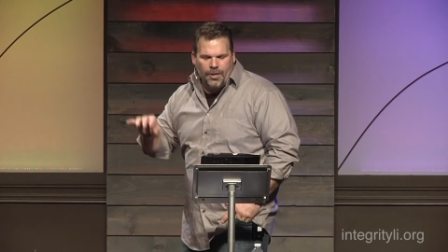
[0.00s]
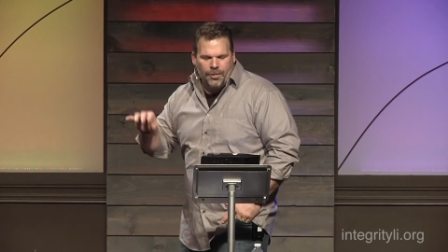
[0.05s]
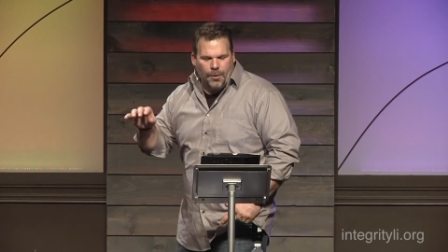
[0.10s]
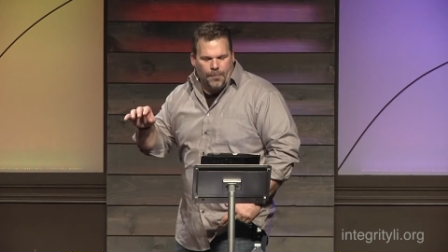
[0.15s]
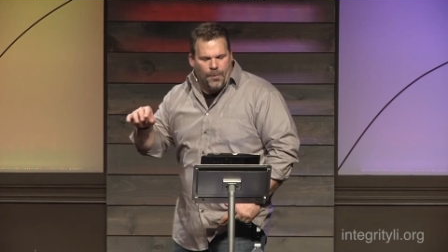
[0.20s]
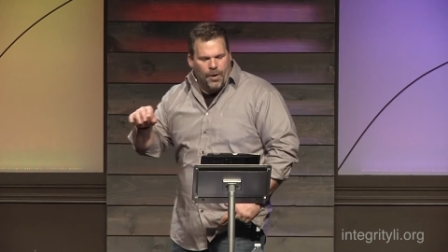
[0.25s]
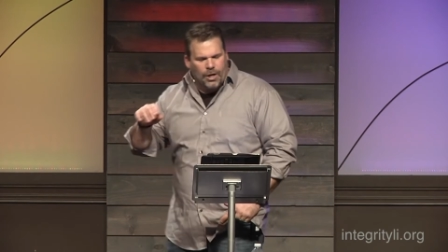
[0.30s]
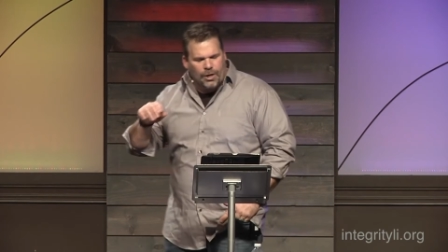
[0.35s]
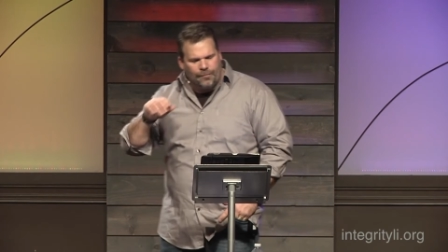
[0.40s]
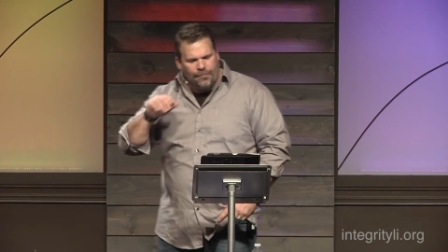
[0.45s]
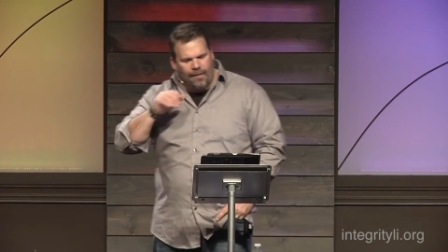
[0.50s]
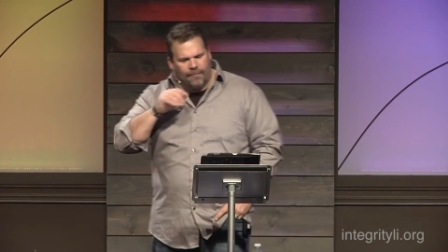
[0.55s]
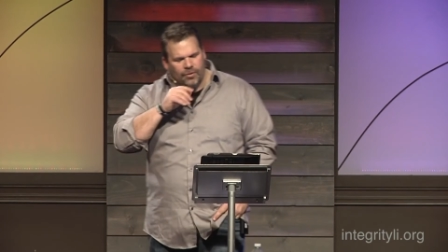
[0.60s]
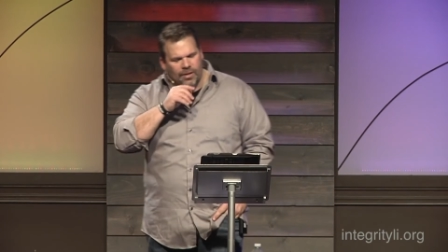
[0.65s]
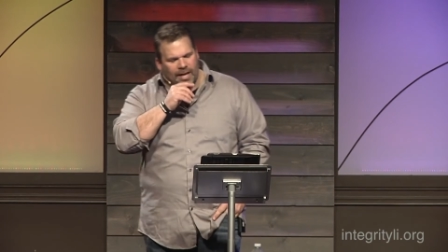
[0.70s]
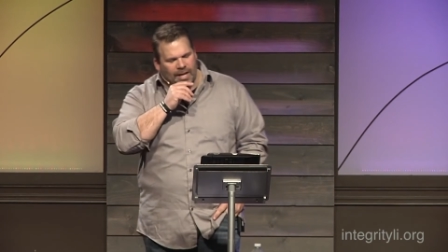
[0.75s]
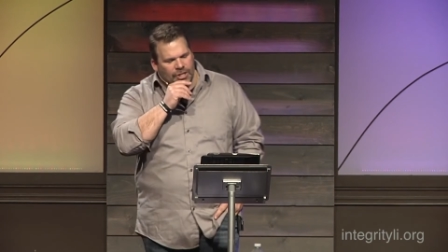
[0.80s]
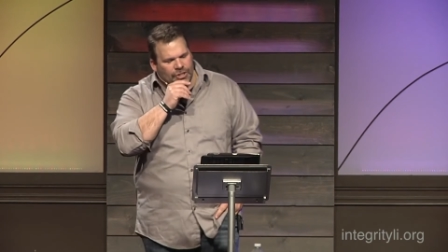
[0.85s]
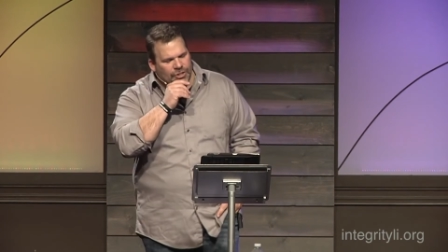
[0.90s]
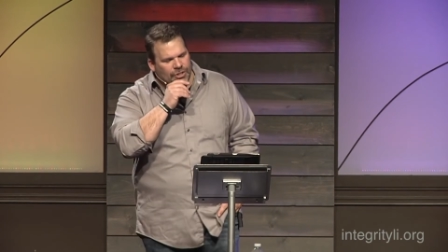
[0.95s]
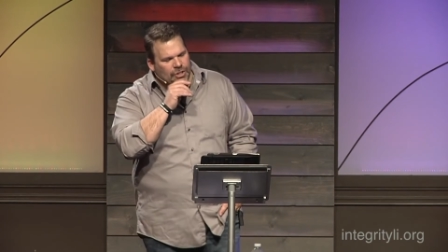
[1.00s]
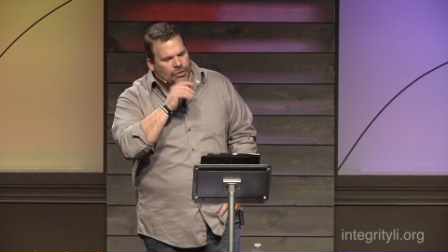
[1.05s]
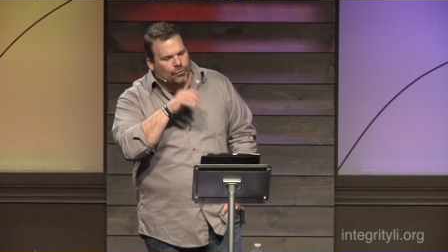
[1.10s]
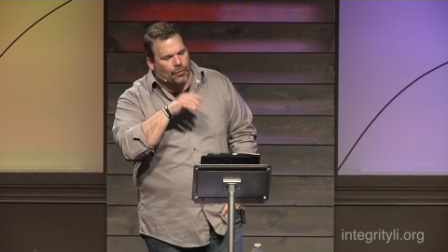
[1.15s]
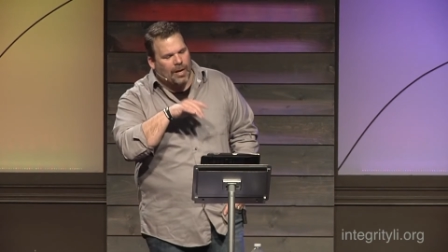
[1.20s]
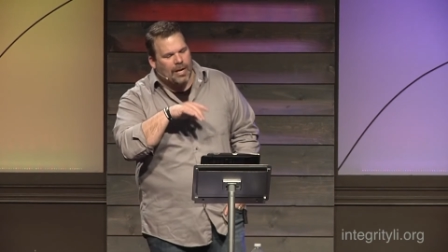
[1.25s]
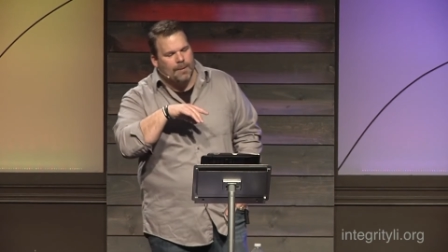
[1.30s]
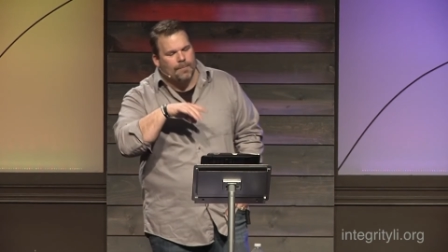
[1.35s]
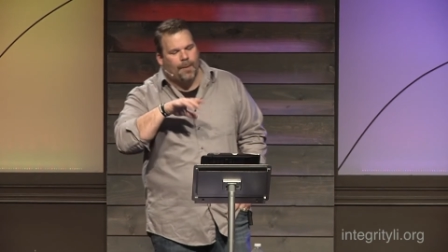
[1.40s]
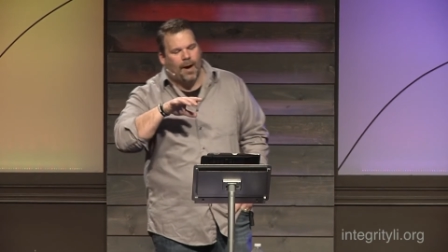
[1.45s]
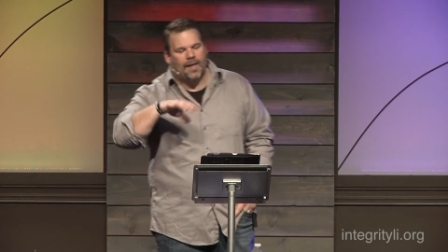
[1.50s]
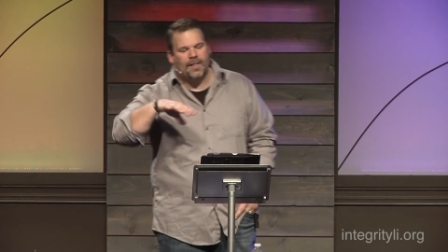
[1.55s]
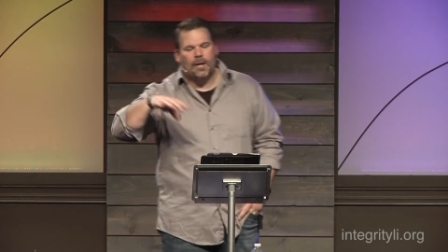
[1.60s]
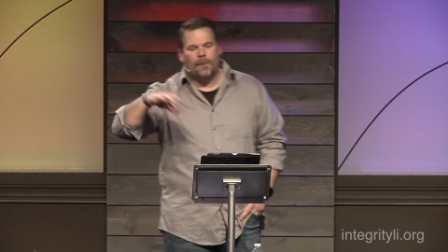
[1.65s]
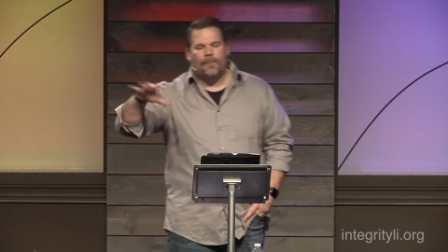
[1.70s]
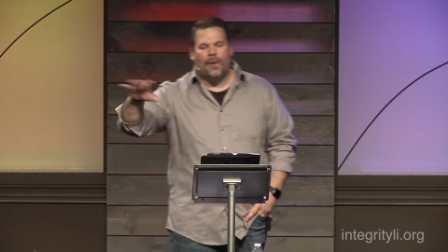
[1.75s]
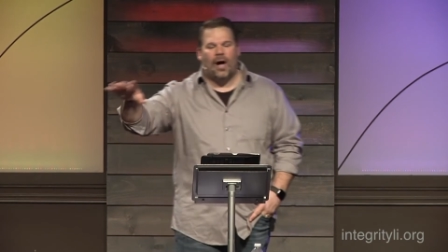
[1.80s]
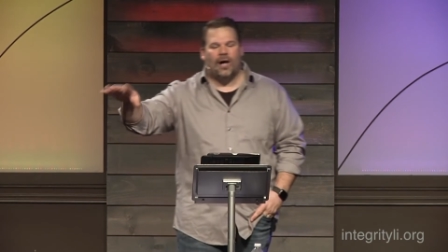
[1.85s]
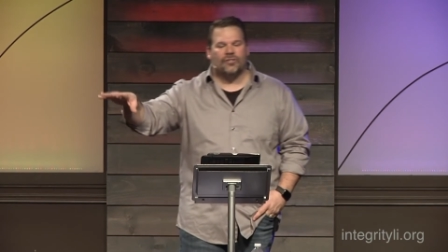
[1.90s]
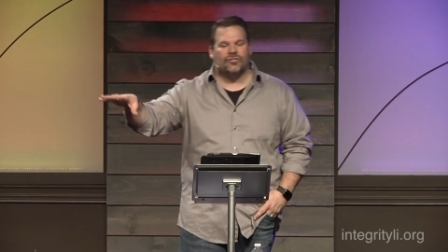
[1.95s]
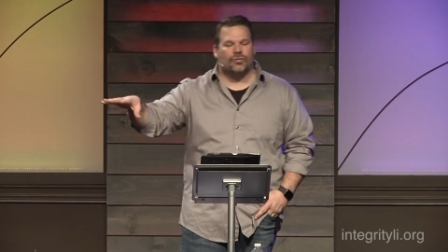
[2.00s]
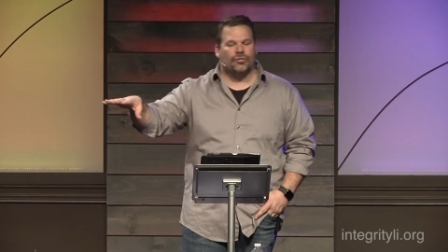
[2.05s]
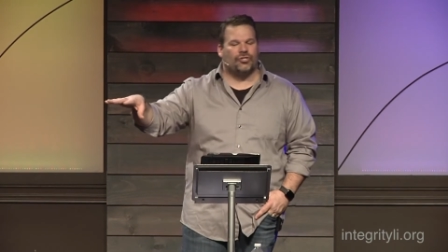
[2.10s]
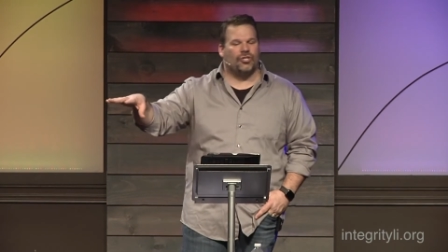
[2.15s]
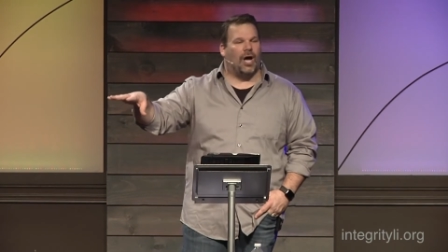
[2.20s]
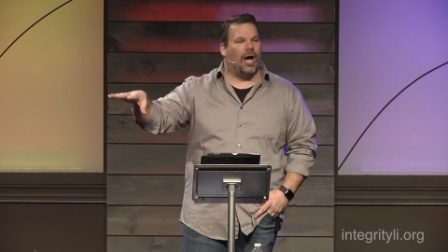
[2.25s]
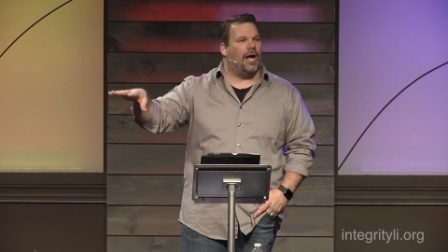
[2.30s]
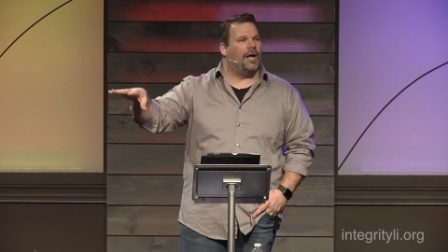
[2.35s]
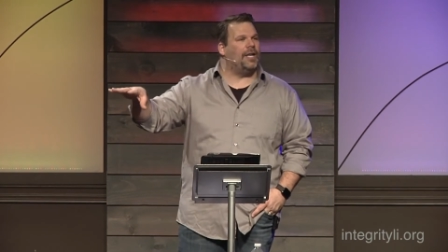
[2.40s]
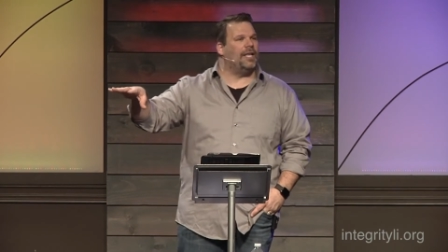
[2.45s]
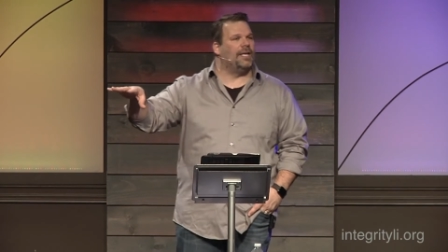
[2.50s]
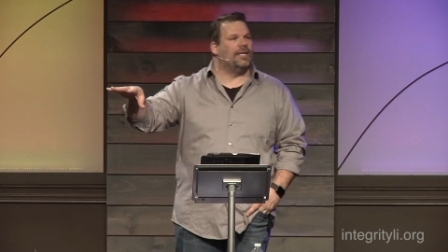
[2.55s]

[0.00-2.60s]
The book of Revelation is written by the Apostle John.